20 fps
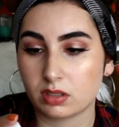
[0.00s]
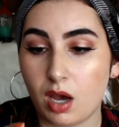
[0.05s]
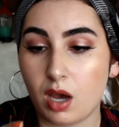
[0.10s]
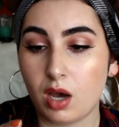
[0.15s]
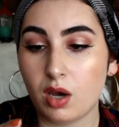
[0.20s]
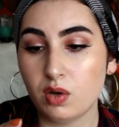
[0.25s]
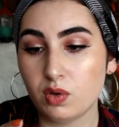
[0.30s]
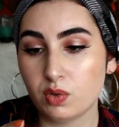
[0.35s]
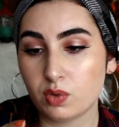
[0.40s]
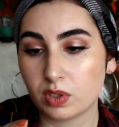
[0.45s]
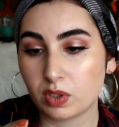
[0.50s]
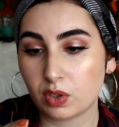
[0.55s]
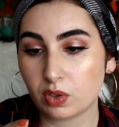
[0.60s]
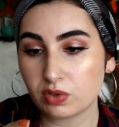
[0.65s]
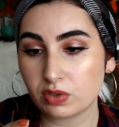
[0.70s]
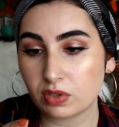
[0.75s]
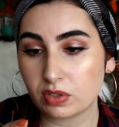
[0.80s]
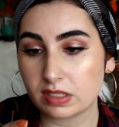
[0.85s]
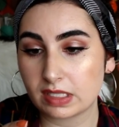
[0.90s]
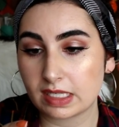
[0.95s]
Oh, it
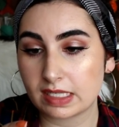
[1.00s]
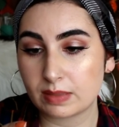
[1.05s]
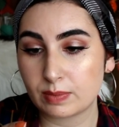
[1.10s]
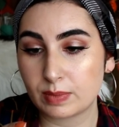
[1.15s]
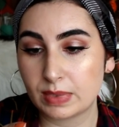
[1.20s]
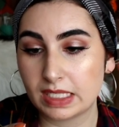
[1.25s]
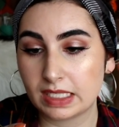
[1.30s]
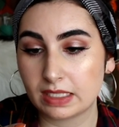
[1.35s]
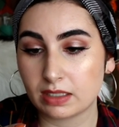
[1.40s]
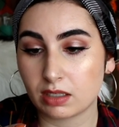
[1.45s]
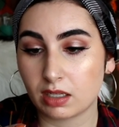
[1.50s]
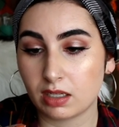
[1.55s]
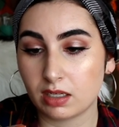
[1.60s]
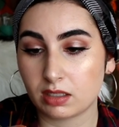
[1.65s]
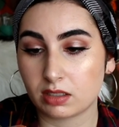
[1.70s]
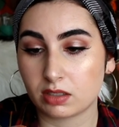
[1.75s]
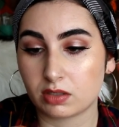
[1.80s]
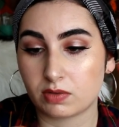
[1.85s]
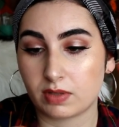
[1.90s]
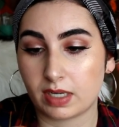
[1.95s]
also says mini color
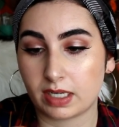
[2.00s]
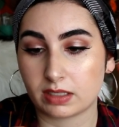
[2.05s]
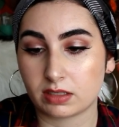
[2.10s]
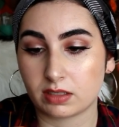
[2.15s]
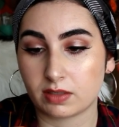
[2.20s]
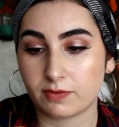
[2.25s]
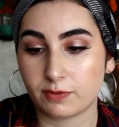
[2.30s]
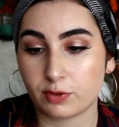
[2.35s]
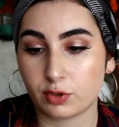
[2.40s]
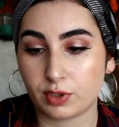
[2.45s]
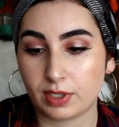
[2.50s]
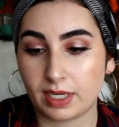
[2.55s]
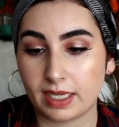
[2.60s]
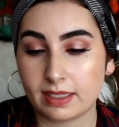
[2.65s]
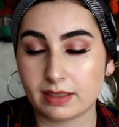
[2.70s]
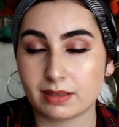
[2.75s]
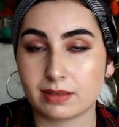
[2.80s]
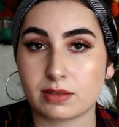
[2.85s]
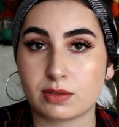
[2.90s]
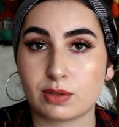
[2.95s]
corrector for
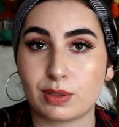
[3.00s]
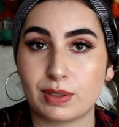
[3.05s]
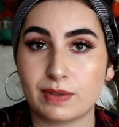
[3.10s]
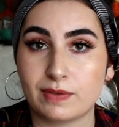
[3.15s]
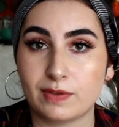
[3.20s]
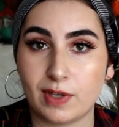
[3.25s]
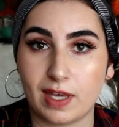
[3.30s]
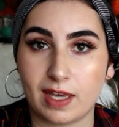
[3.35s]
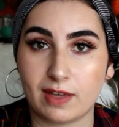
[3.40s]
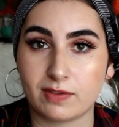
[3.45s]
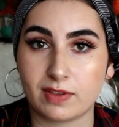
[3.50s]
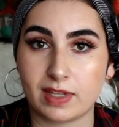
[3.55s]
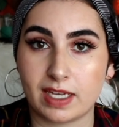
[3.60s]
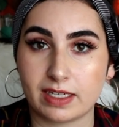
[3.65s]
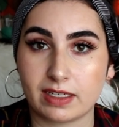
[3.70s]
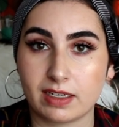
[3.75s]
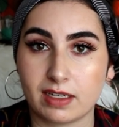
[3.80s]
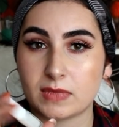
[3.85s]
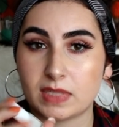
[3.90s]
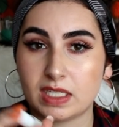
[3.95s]
nails. So if you have
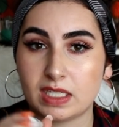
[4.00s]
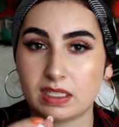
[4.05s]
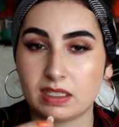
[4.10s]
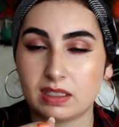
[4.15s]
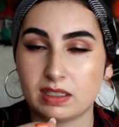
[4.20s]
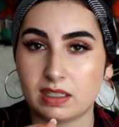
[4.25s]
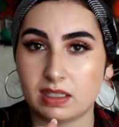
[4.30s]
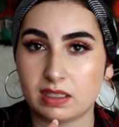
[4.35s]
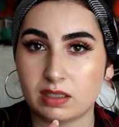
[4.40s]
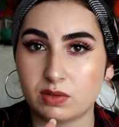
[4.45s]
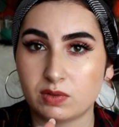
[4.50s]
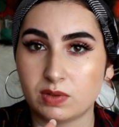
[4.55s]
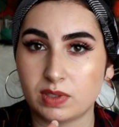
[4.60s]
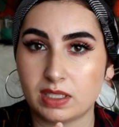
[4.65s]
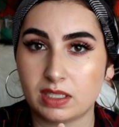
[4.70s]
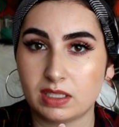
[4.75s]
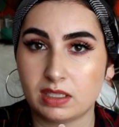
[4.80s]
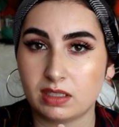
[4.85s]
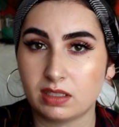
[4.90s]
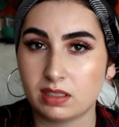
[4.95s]
like a
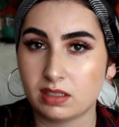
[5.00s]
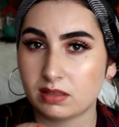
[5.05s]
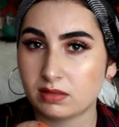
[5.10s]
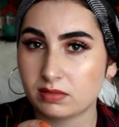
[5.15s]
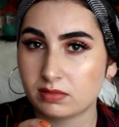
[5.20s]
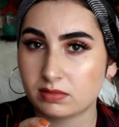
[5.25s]
yellowy